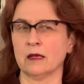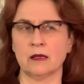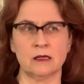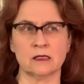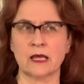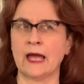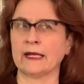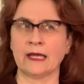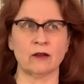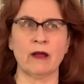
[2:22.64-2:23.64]
is
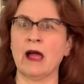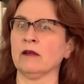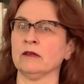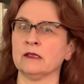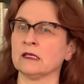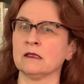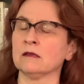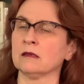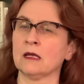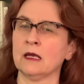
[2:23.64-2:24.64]
hanging around
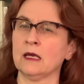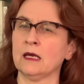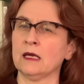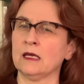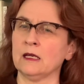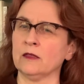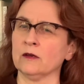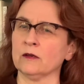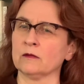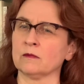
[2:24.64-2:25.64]
and
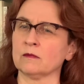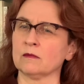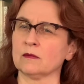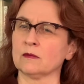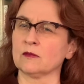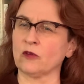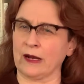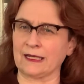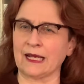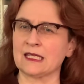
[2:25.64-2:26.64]
either
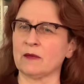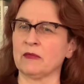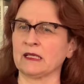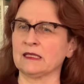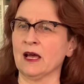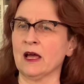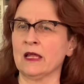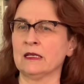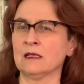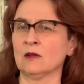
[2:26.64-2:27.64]
trying to get something
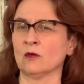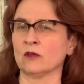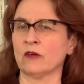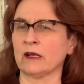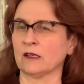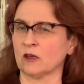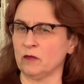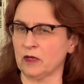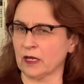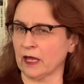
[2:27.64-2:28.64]
done or trying to
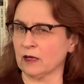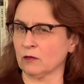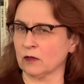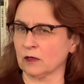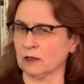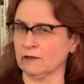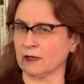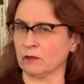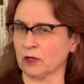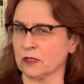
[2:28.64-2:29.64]
communicate with a
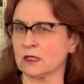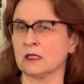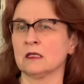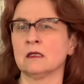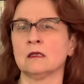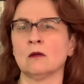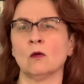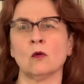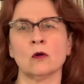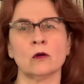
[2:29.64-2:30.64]
living person
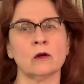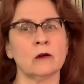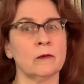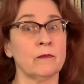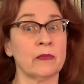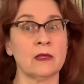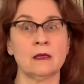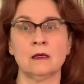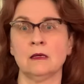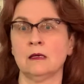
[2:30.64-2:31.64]
or
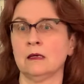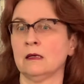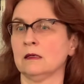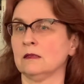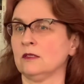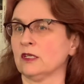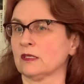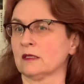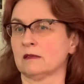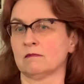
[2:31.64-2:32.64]

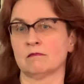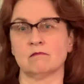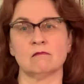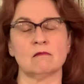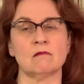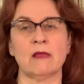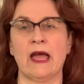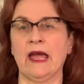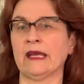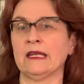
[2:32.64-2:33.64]
just
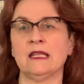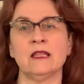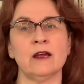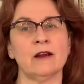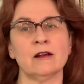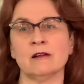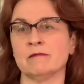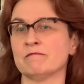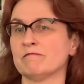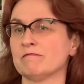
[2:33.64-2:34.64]
hanging in there
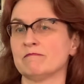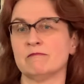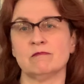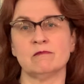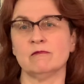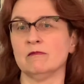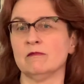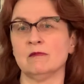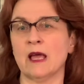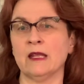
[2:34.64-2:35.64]

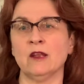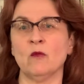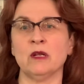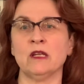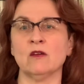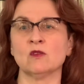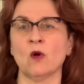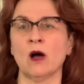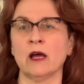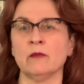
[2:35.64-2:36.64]
and nobody knows
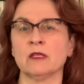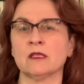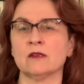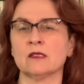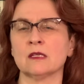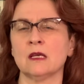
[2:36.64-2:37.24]
why but there's